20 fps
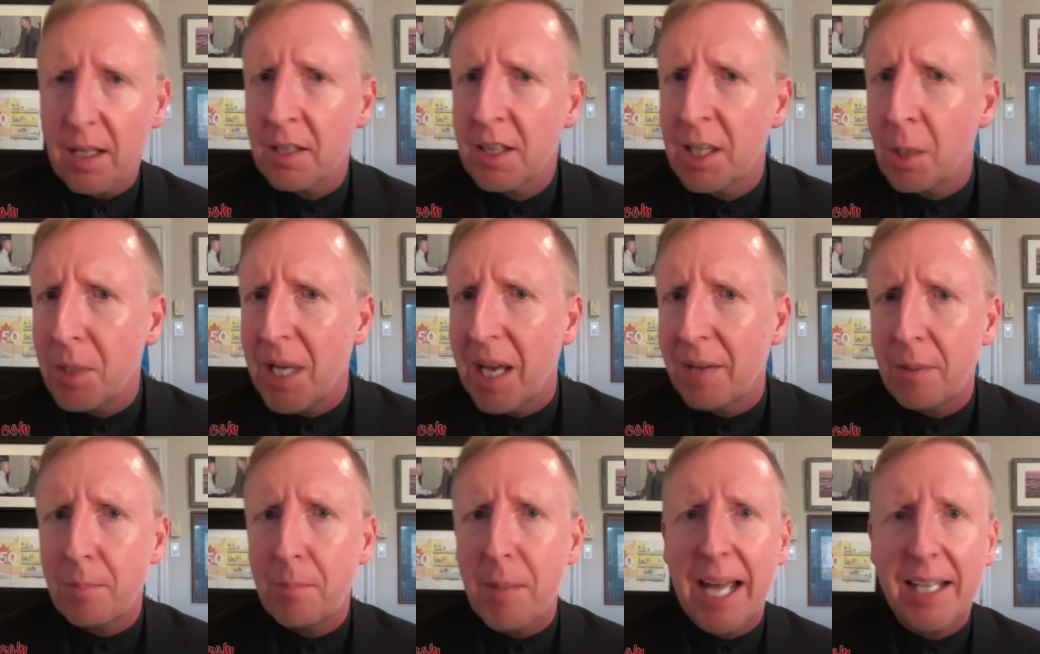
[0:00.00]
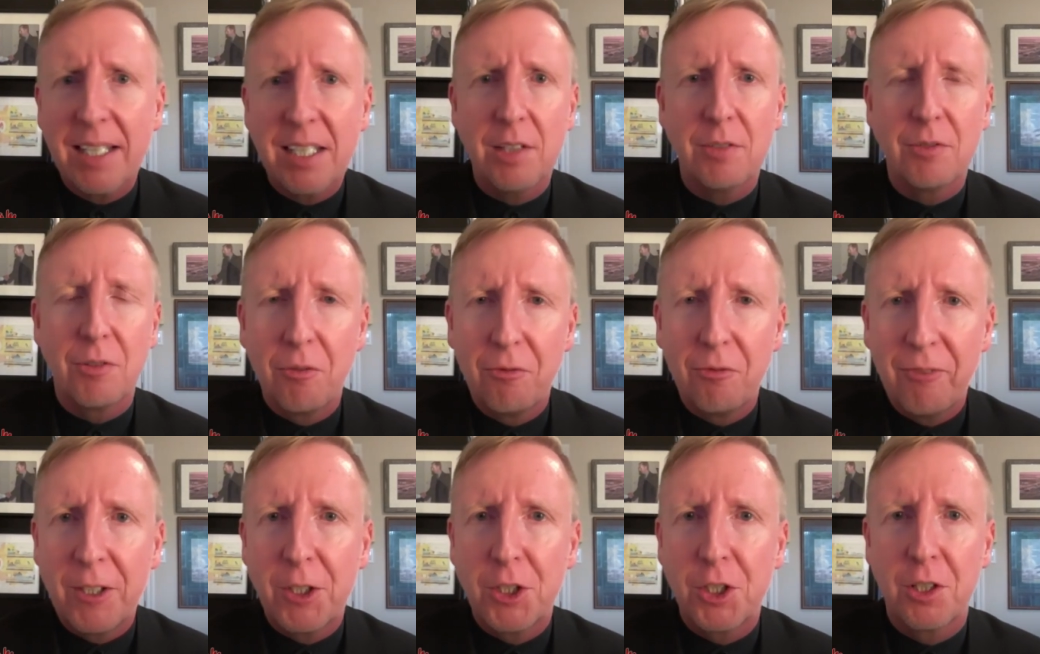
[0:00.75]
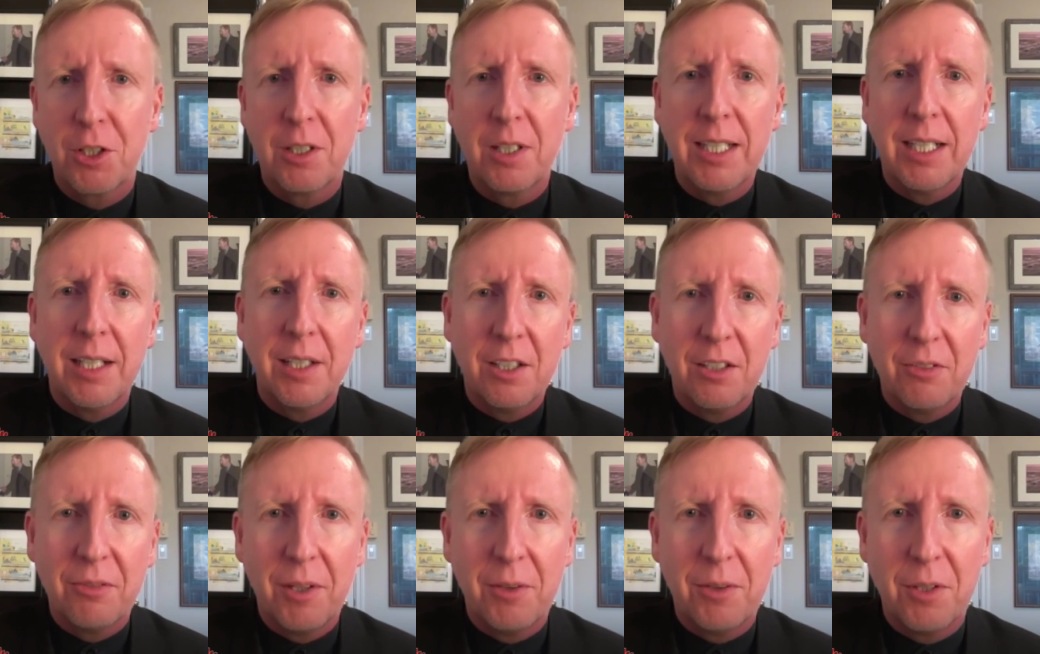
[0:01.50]
that we have a massive, functionally
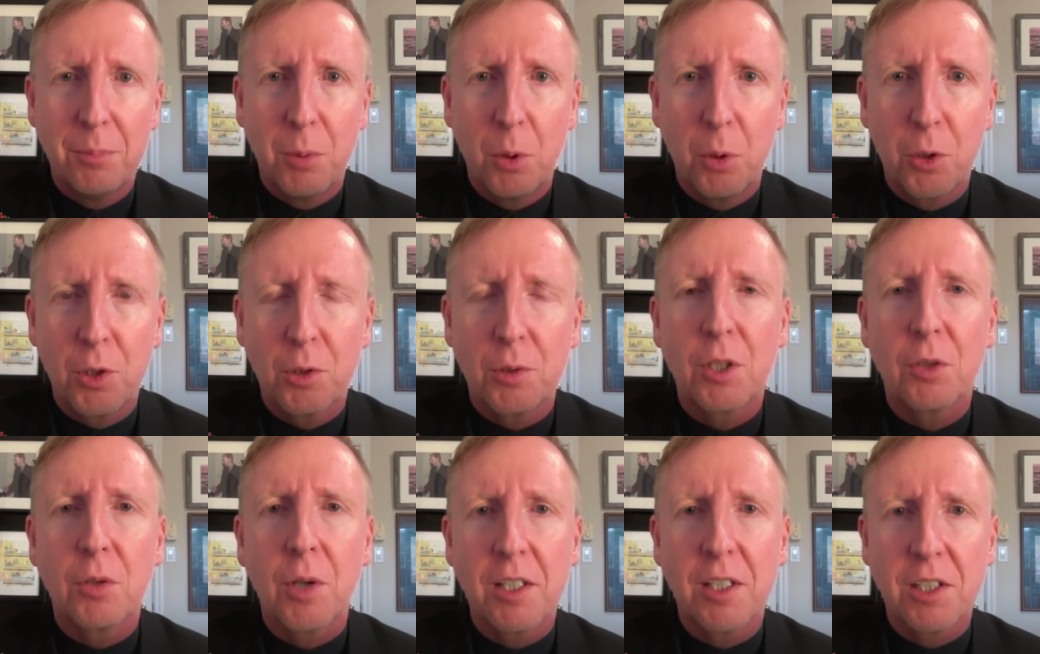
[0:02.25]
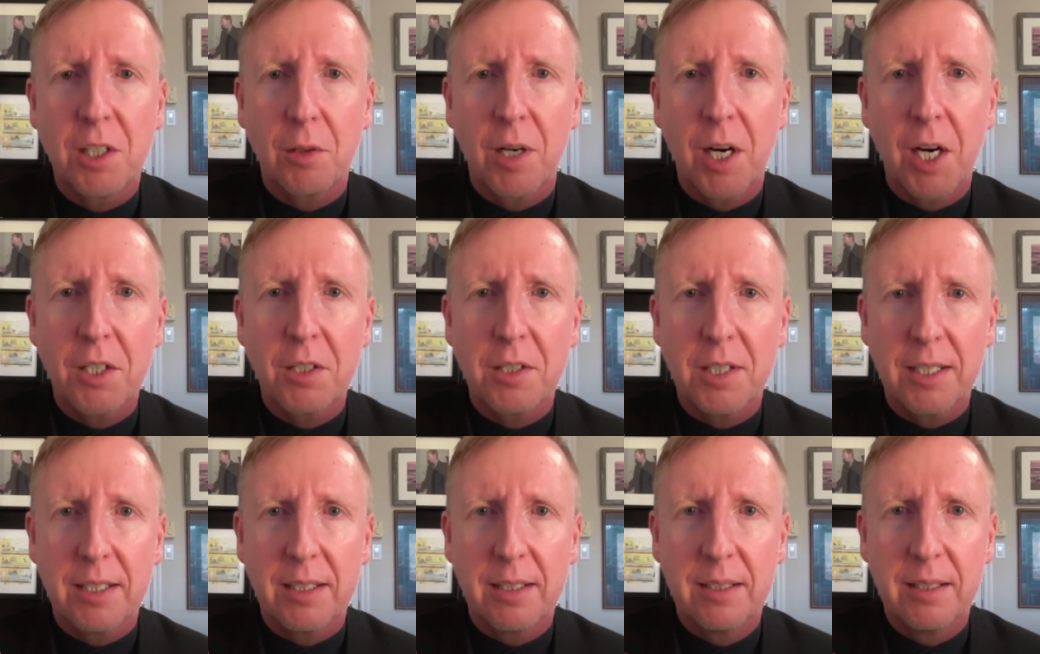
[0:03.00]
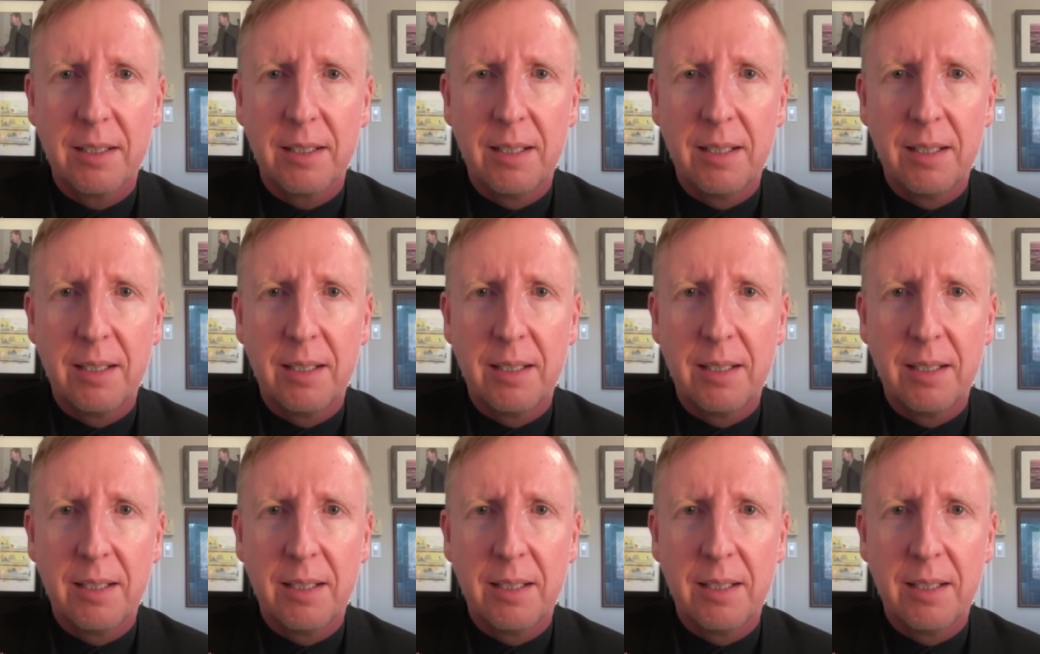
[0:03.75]
undefended border across our Arctic.